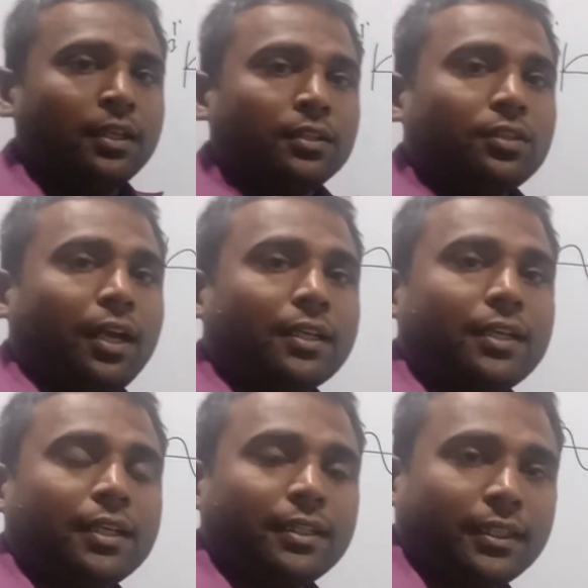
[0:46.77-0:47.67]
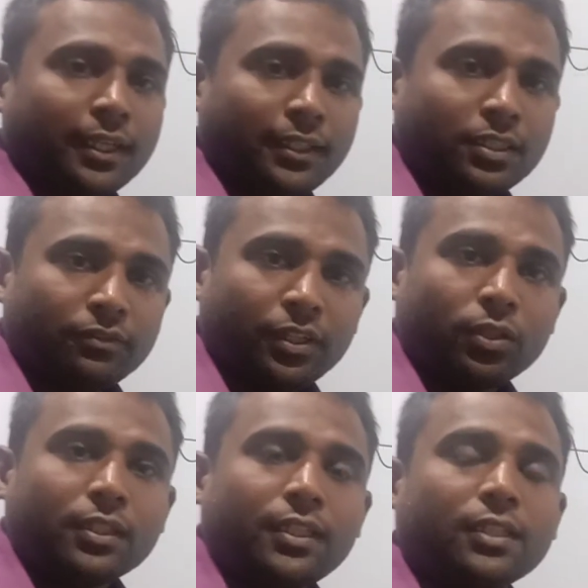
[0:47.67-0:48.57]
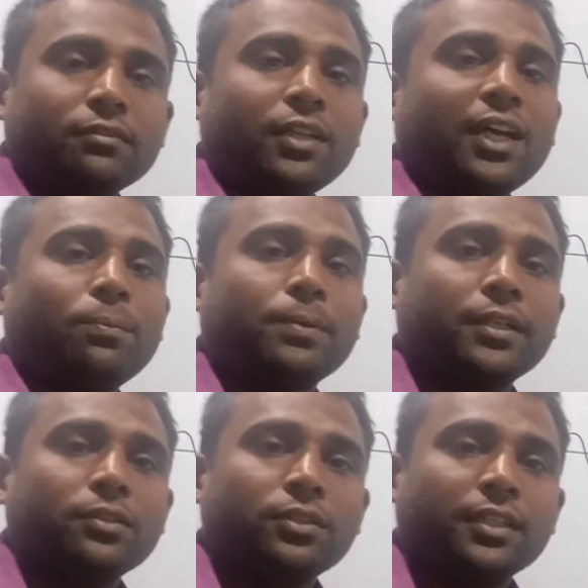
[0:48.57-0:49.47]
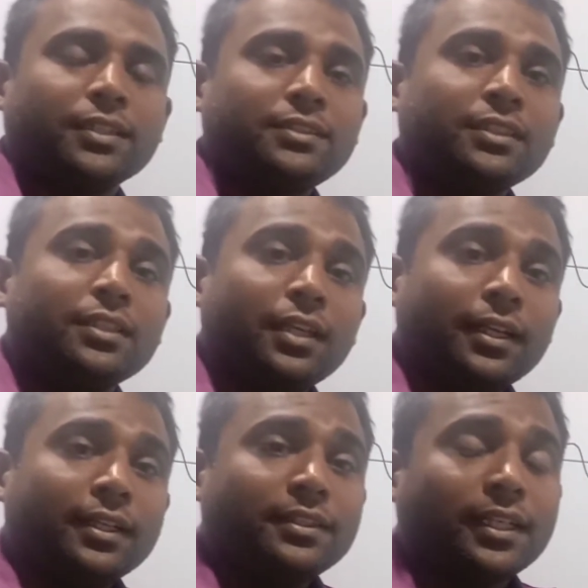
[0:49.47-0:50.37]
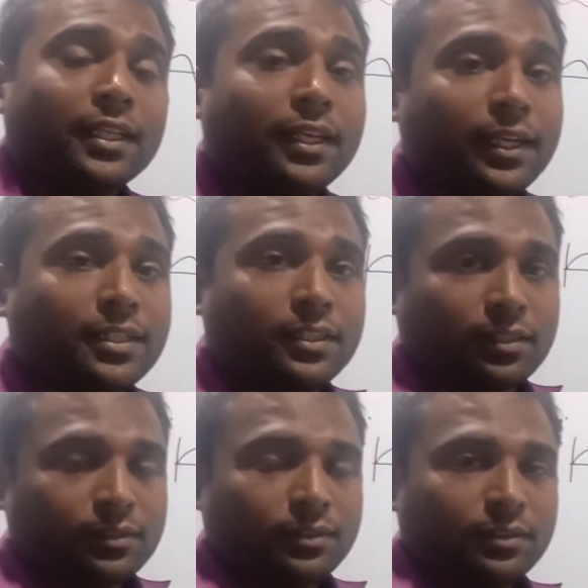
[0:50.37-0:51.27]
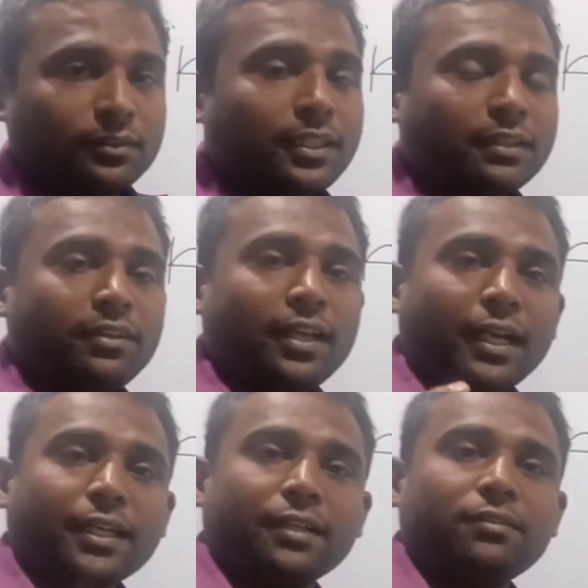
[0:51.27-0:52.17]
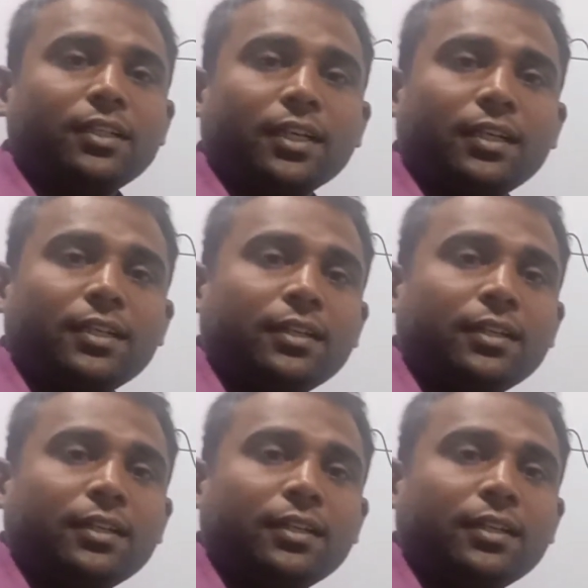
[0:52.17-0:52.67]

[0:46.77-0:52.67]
So alternating current, we know that we have produced in the generator, that we had converted